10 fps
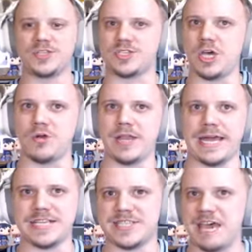it's so
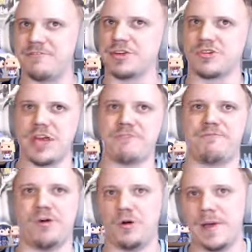nice having a great
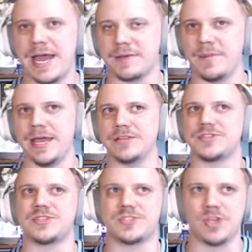fullback, man.
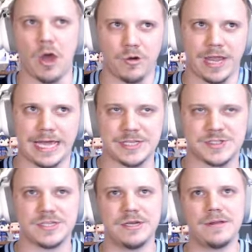So nice